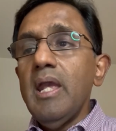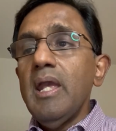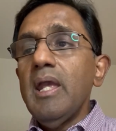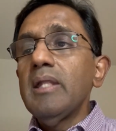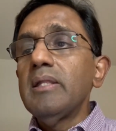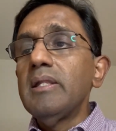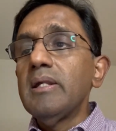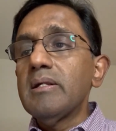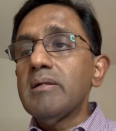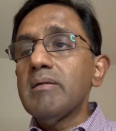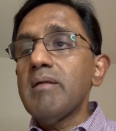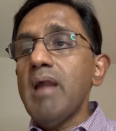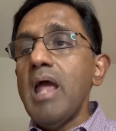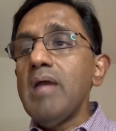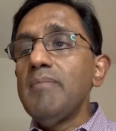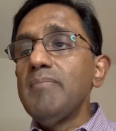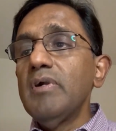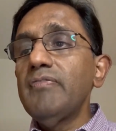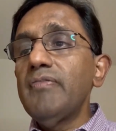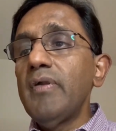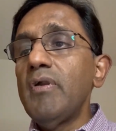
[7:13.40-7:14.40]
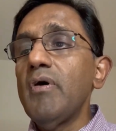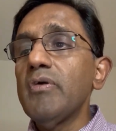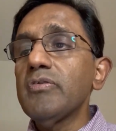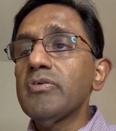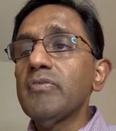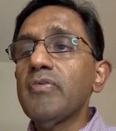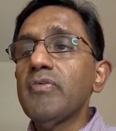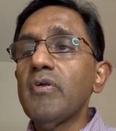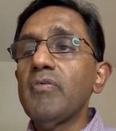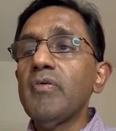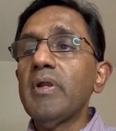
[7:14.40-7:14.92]
The tribal
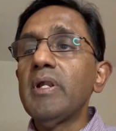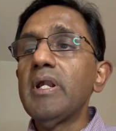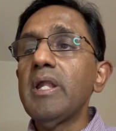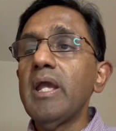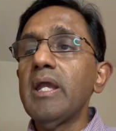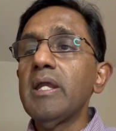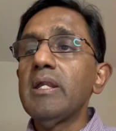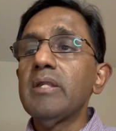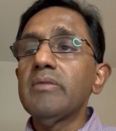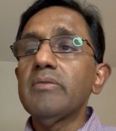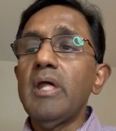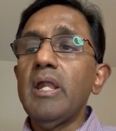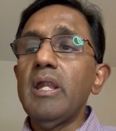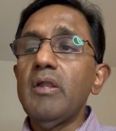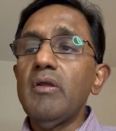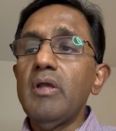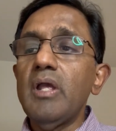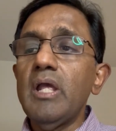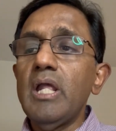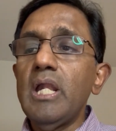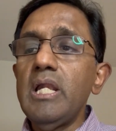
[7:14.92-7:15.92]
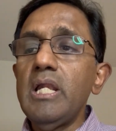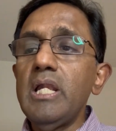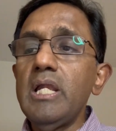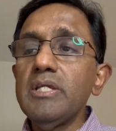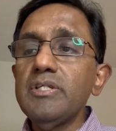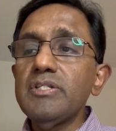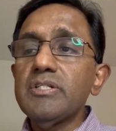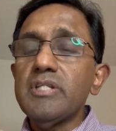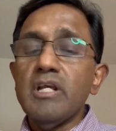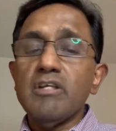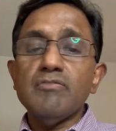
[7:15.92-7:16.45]
philosophy of India is a
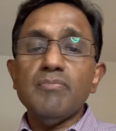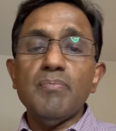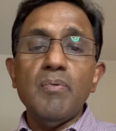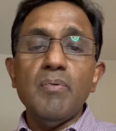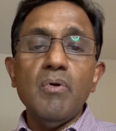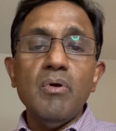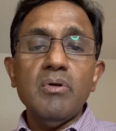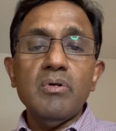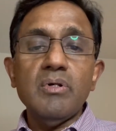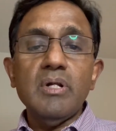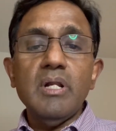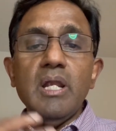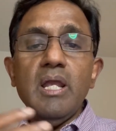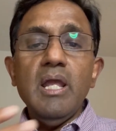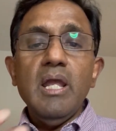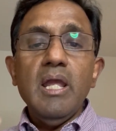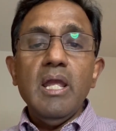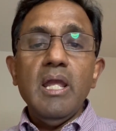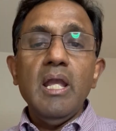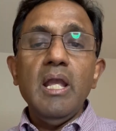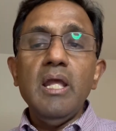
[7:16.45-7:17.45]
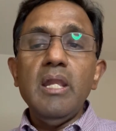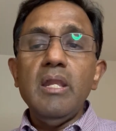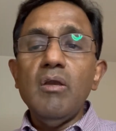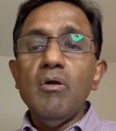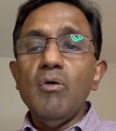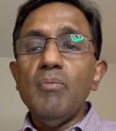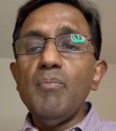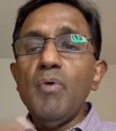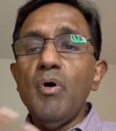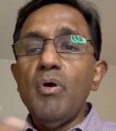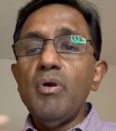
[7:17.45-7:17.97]
least explored area
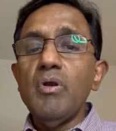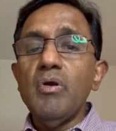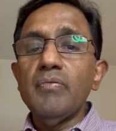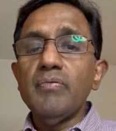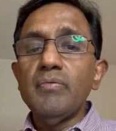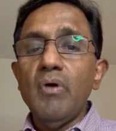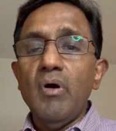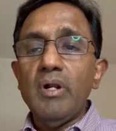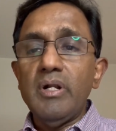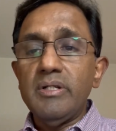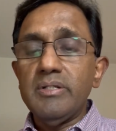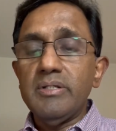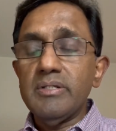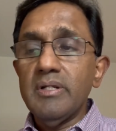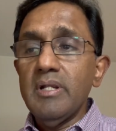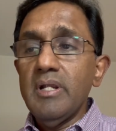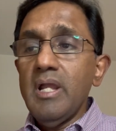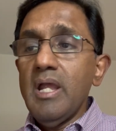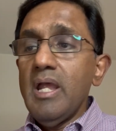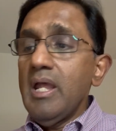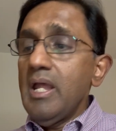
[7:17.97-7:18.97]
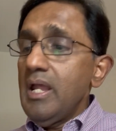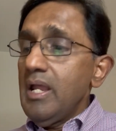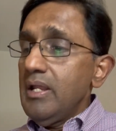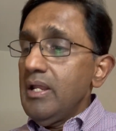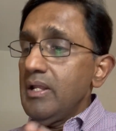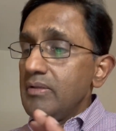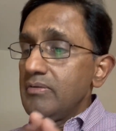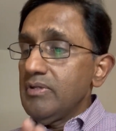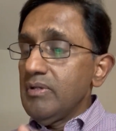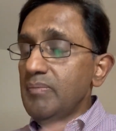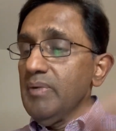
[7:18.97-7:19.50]
of body of knowledge.
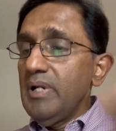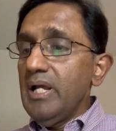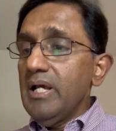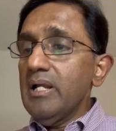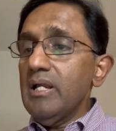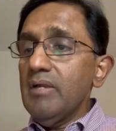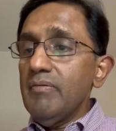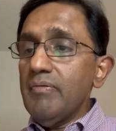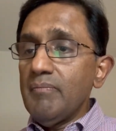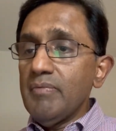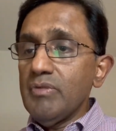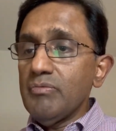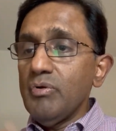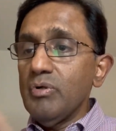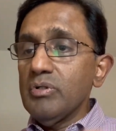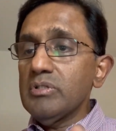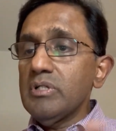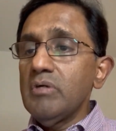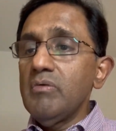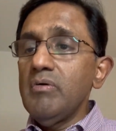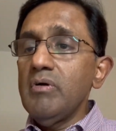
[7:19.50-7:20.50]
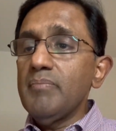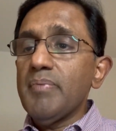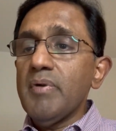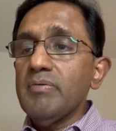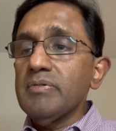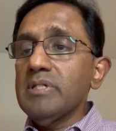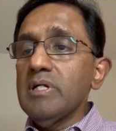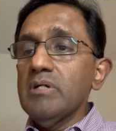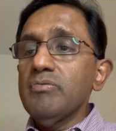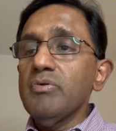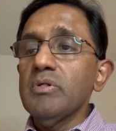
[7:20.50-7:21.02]
Similarly, from the
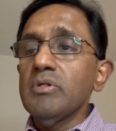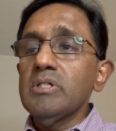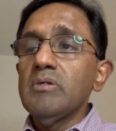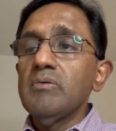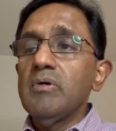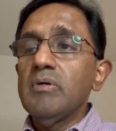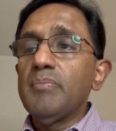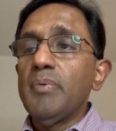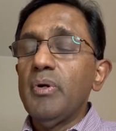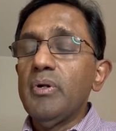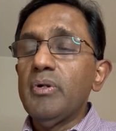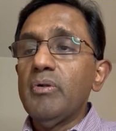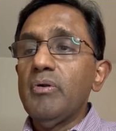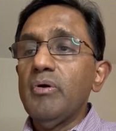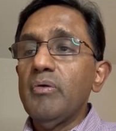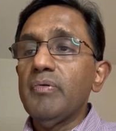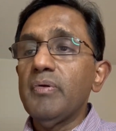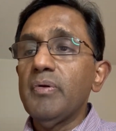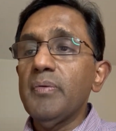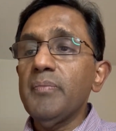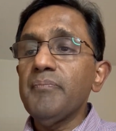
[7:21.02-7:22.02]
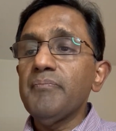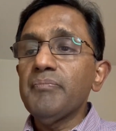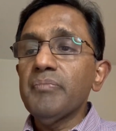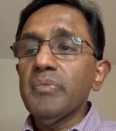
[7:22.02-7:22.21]
professional social work point of view,